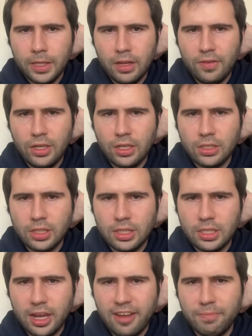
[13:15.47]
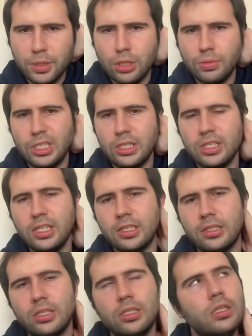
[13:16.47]
If he does this, I have bishop
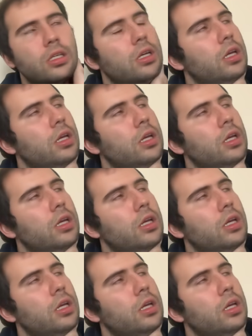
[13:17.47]
c6.